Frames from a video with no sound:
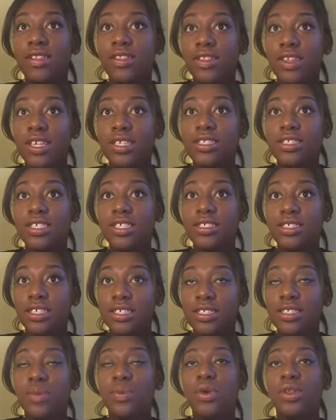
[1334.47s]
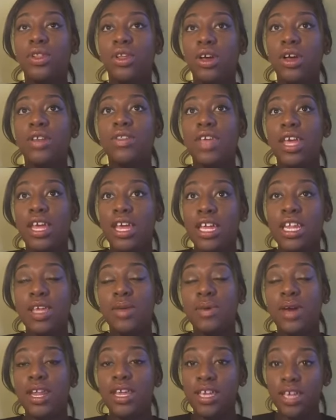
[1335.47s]
this is a simple look that
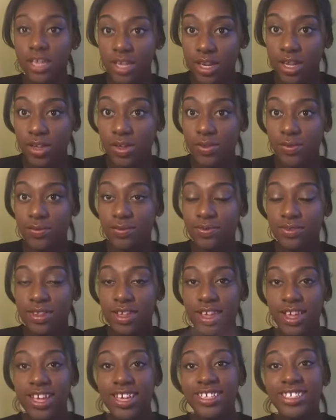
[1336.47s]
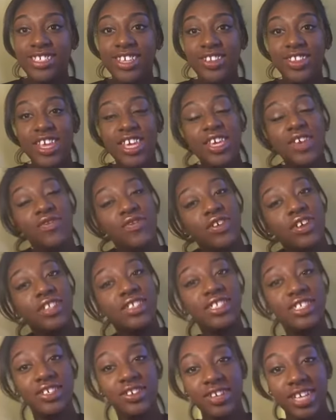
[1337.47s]
anybody can do. So thank you for
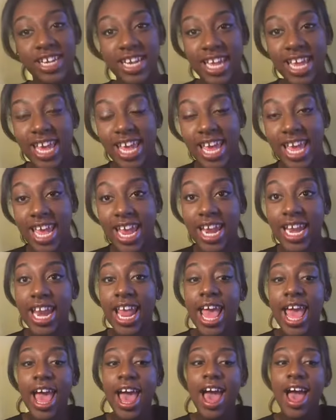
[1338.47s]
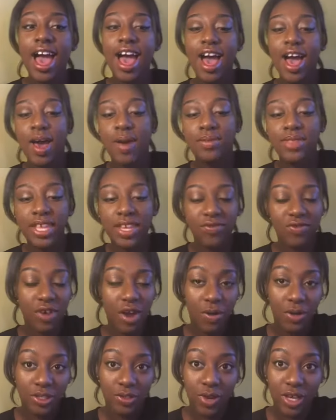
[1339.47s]
tuning in. Thank you for
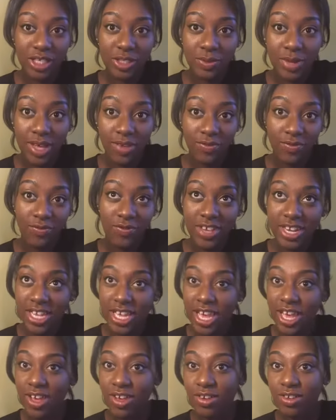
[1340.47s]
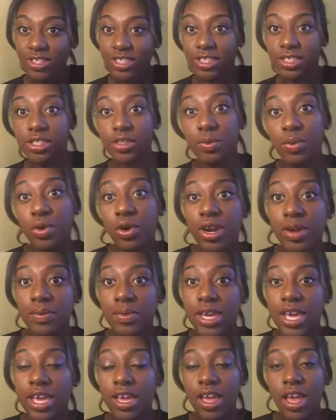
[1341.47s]
always watching my videos and supporting
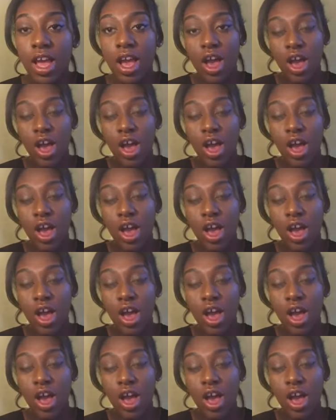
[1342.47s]
me.